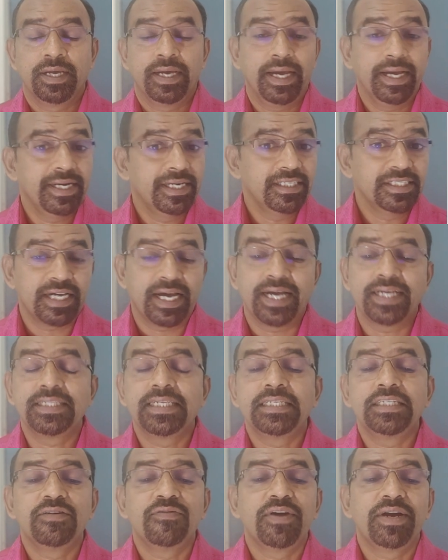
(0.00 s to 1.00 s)
It is
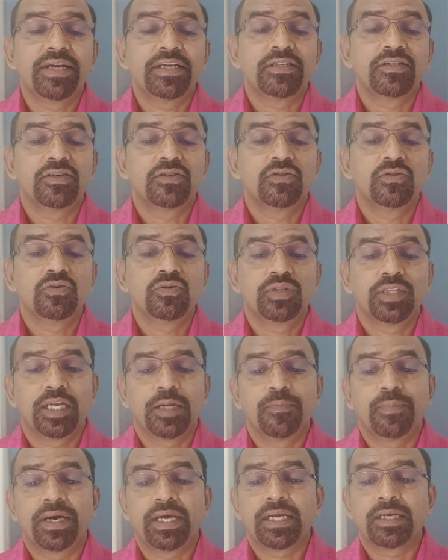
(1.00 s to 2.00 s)
either divided into
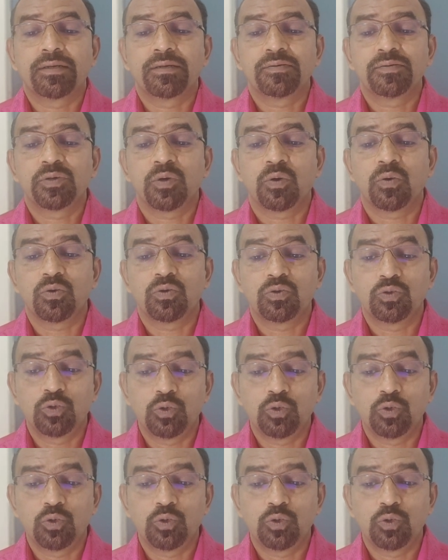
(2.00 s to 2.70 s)
3 paragraphs or